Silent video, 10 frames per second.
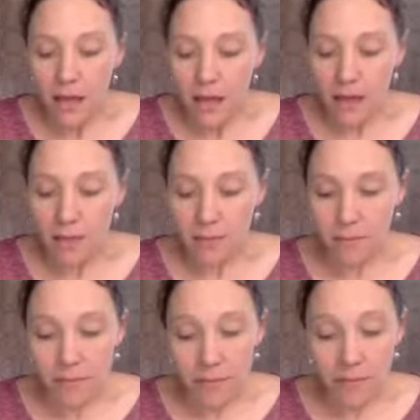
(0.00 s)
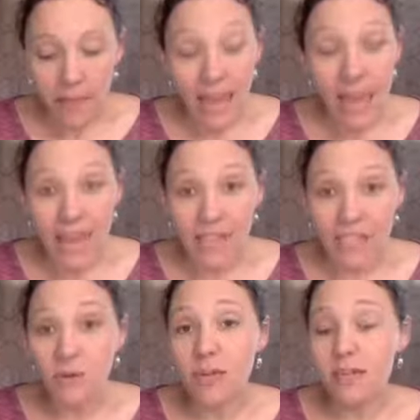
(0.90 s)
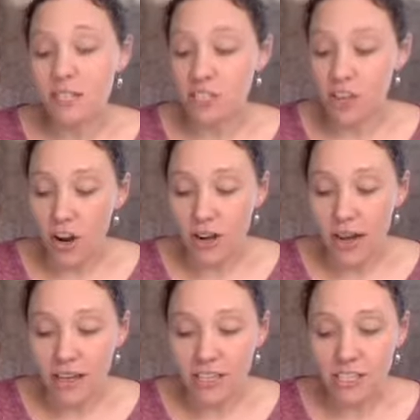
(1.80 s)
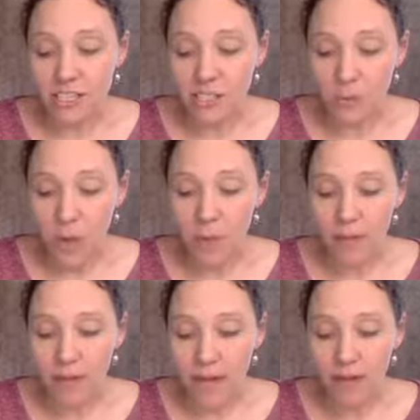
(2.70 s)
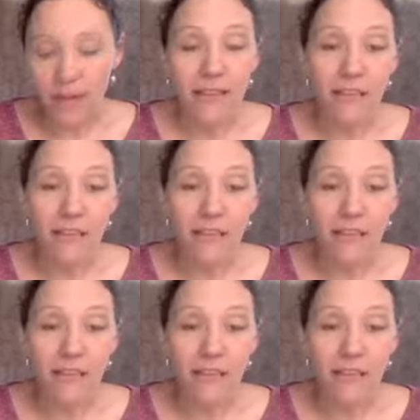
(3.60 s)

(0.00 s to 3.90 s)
And you can start actually swapping out. Okay,